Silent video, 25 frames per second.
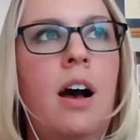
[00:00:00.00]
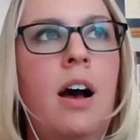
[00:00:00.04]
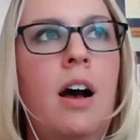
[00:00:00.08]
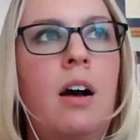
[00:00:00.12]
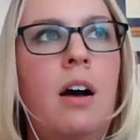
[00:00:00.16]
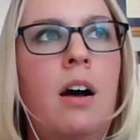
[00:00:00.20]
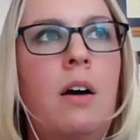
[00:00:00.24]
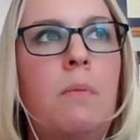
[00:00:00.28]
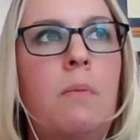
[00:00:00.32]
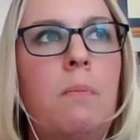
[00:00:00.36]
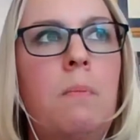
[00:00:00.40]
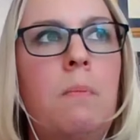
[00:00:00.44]

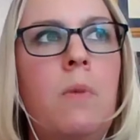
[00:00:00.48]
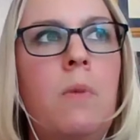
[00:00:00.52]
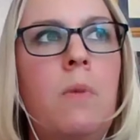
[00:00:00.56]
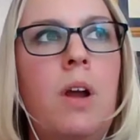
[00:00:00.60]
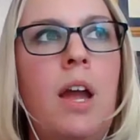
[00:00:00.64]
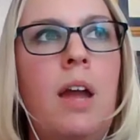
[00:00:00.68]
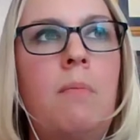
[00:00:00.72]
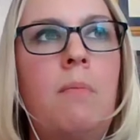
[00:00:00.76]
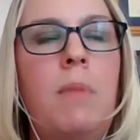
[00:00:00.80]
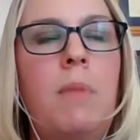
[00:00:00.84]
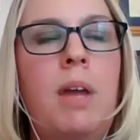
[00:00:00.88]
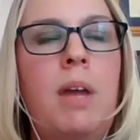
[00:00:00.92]
And
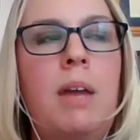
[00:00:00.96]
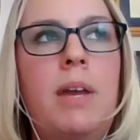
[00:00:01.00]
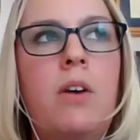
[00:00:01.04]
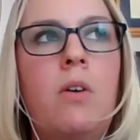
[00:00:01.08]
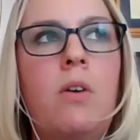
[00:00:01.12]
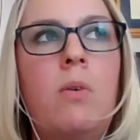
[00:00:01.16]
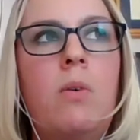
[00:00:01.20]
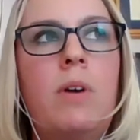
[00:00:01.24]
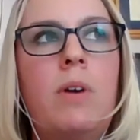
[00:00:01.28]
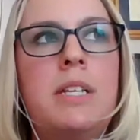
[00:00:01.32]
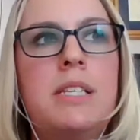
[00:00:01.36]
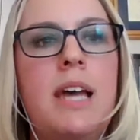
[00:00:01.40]

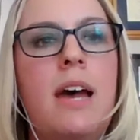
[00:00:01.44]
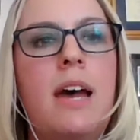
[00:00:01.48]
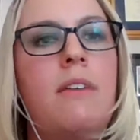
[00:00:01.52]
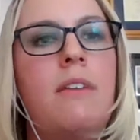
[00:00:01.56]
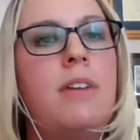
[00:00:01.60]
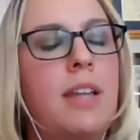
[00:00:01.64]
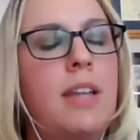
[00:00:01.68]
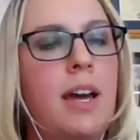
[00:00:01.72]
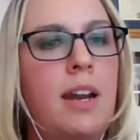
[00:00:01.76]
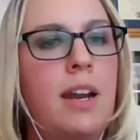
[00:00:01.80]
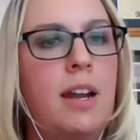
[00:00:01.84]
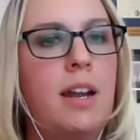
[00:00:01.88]
maybe always
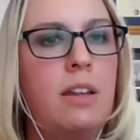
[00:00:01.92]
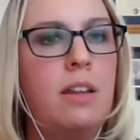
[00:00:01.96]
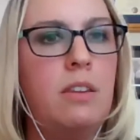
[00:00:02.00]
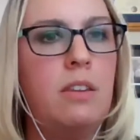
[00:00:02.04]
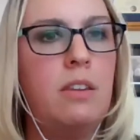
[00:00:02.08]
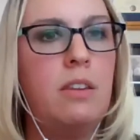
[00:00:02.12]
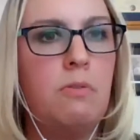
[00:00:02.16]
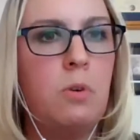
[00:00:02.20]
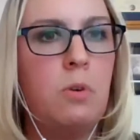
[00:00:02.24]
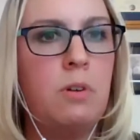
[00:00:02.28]
having that at the